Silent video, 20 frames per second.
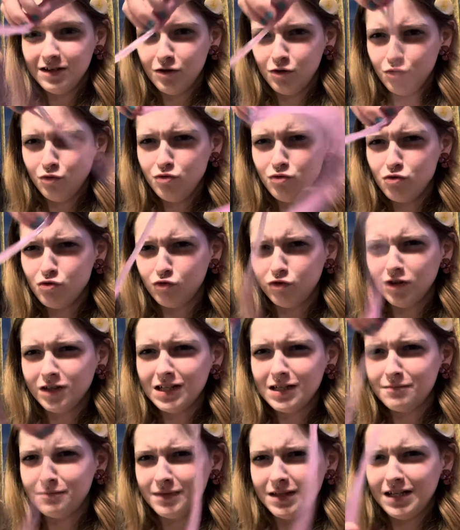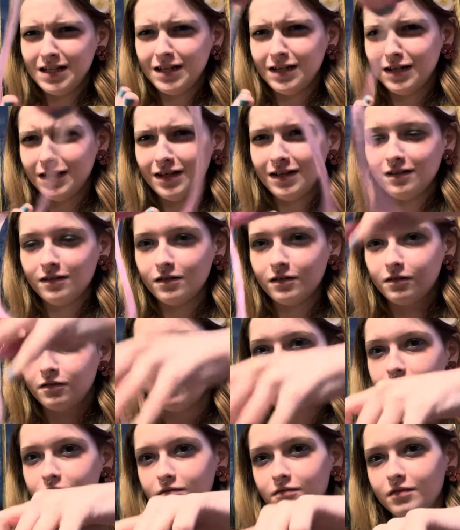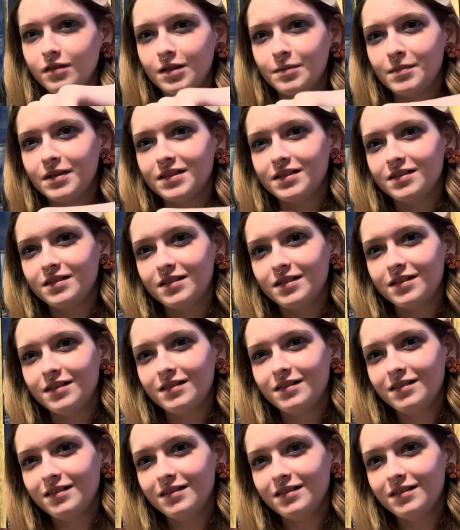Ooh, look at me! Oh, I messed it.